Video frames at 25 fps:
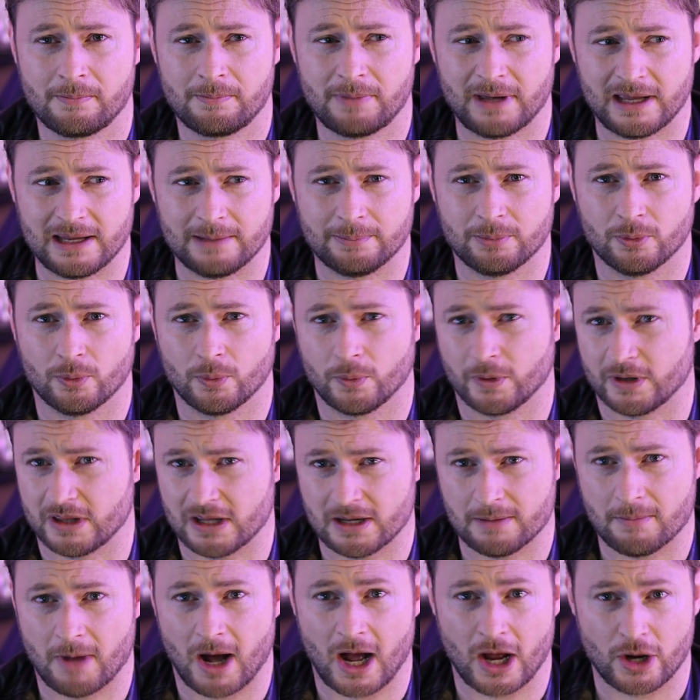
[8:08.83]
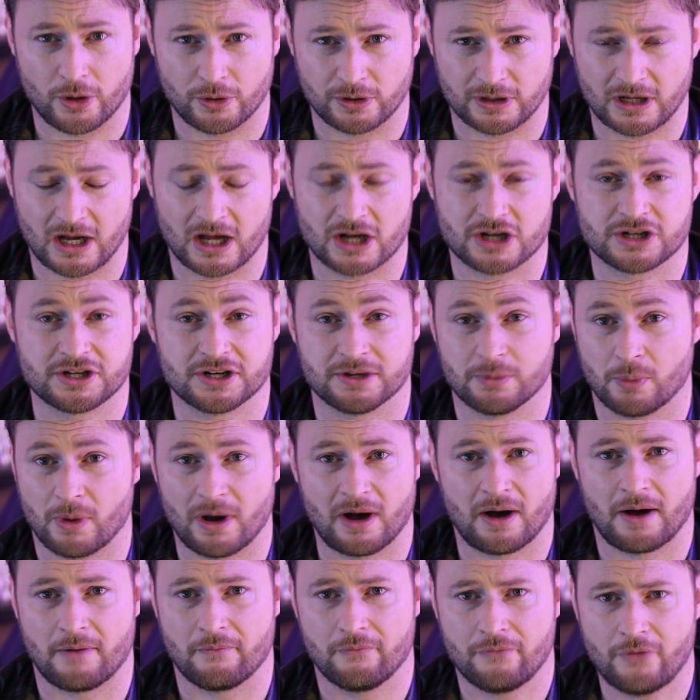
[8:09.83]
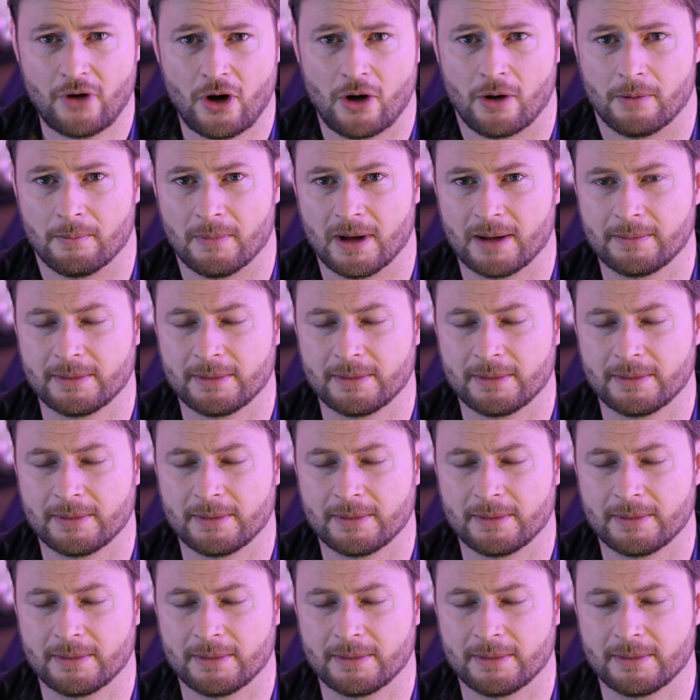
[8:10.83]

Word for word: people within my own country where I'm from.